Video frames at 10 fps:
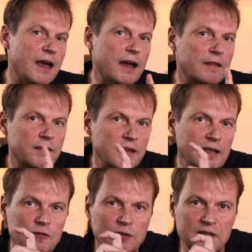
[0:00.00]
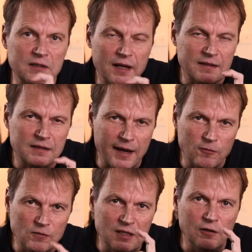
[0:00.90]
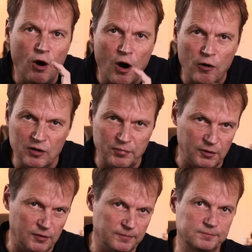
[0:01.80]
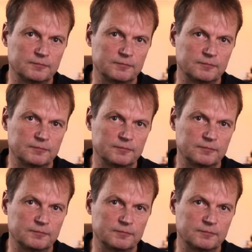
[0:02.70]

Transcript: And things will start sounding horrible,